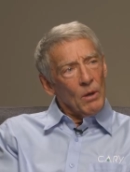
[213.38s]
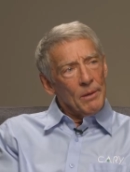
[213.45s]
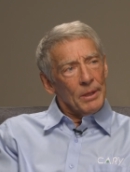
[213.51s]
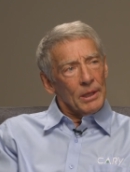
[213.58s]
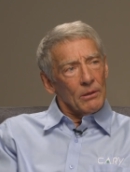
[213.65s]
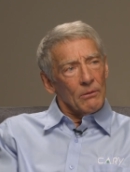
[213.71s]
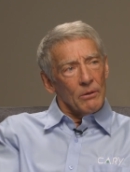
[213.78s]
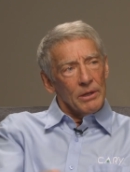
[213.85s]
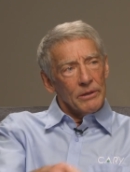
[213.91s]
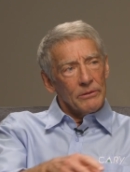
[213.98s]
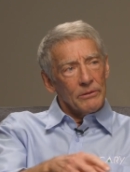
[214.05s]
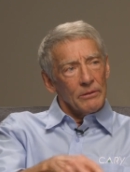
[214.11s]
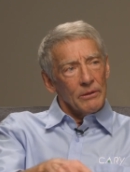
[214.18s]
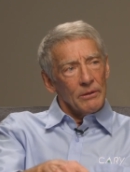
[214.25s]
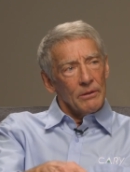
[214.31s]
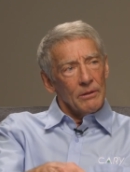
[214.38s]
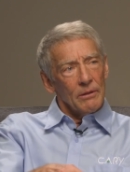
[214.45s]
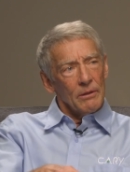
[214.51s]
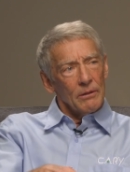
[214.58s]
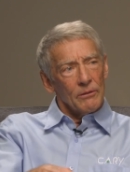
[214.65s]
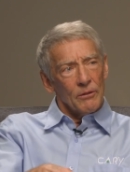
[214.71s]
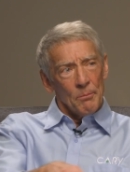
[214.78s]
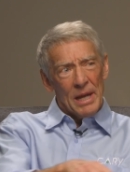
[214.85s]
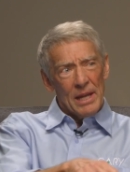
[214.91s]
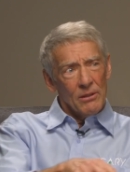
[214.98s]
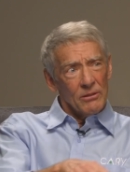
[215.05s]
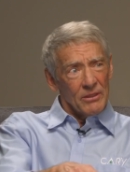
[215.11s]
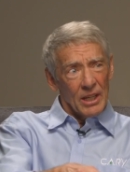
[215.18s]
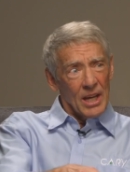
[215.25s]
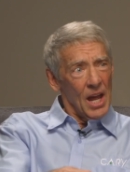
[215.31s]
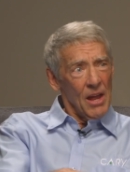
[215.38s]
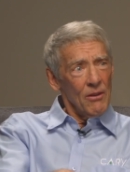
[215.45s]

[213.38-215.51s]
Wait a minute, grits and tomatoes together?